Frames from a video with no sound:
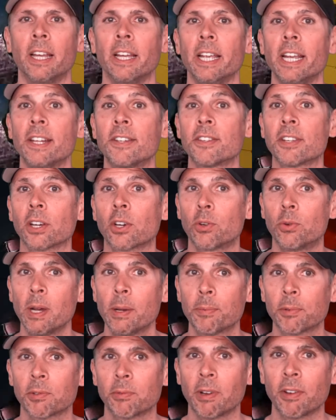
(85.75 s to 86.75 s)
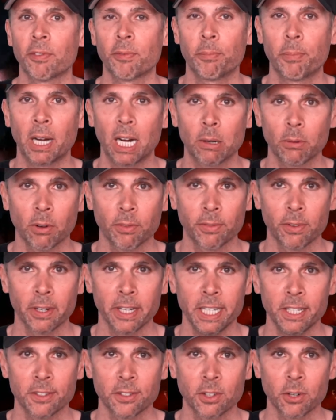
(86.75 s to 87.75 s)
It's equipped with powerful
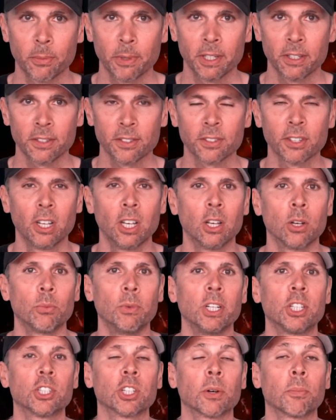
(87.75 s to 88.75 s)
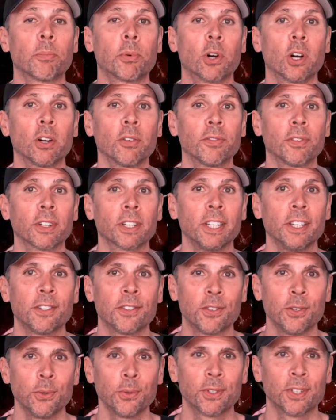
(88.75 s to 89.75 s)
instruments which are perfectly
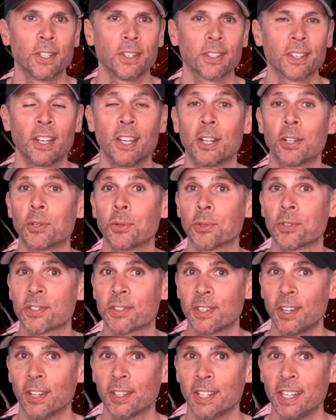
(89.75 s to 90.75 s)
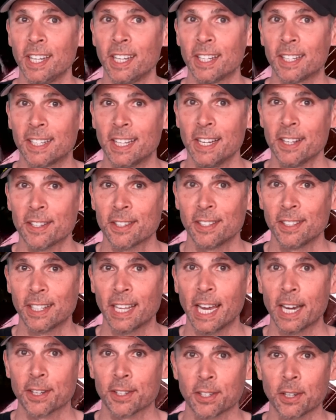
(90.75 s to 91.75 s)
suited to study distant
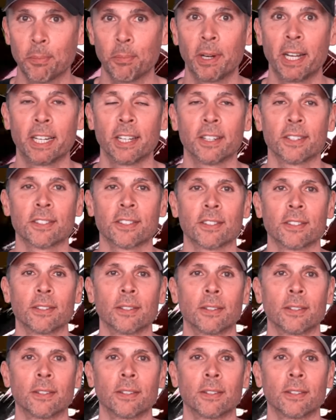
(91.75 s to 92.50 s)
exoplanets.